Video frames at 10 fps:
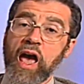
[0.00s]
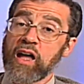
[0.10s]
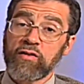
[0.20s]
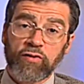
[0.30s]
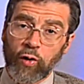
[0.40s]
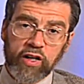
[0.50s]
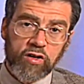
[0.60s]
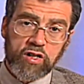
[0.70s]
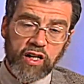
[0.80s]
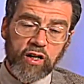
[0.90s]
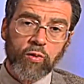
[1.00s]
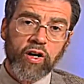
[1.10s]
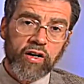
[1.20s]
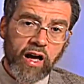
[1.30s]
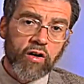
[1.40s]
And 40 years later,
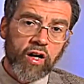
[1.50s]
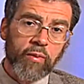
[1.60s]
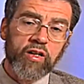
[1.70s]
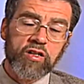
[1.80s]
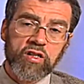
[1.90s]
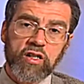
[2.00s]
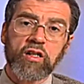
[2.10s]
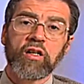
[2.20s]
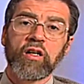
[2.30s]
we are now coming to see